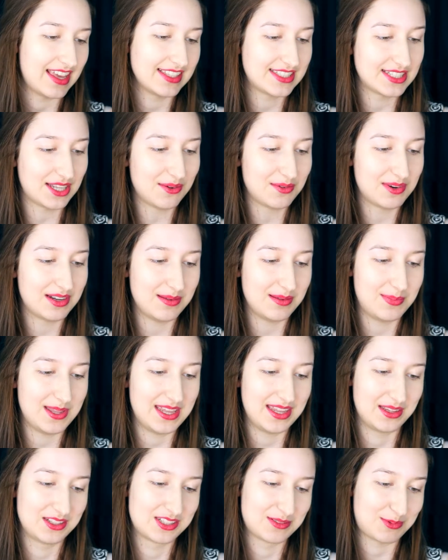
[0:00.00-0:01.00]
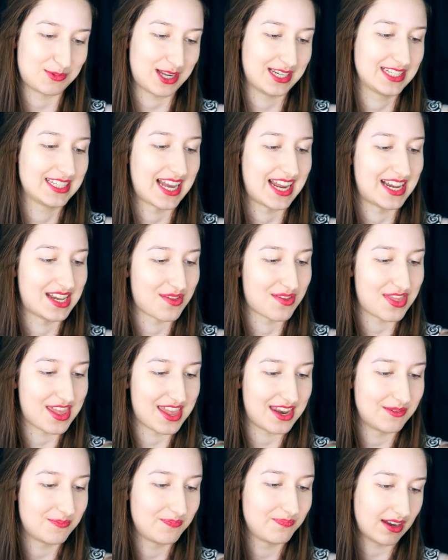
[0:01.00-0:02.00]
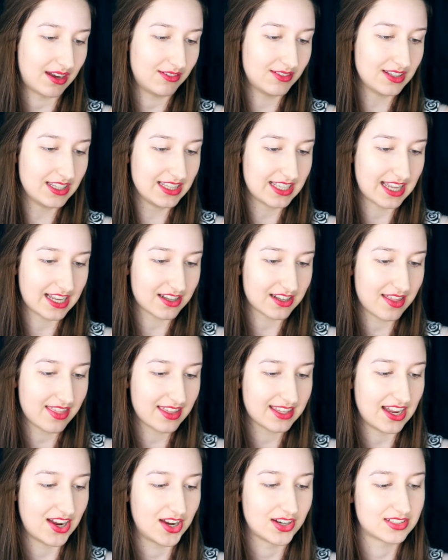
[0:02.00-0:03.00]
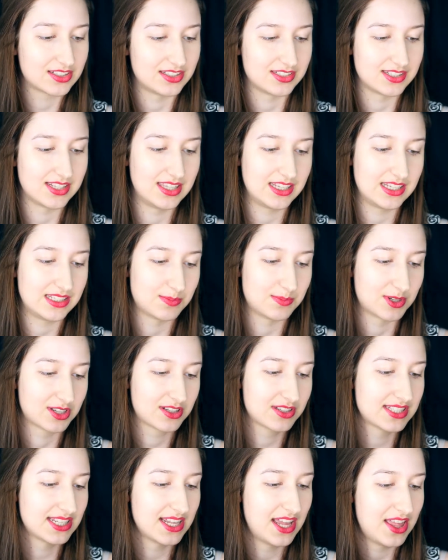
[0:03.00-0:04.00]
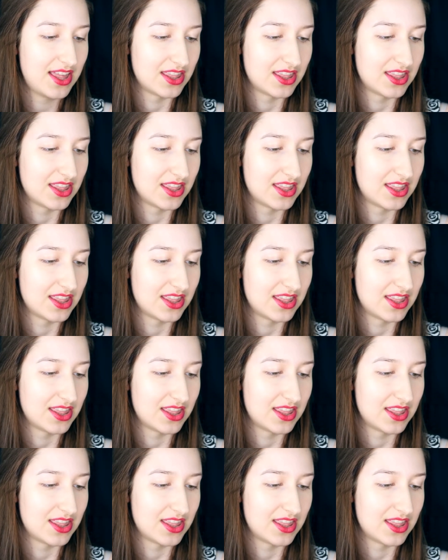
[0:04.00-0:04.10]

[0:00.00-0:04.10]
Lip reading: It's already being spread kinda thin. I really like all the characters in these books.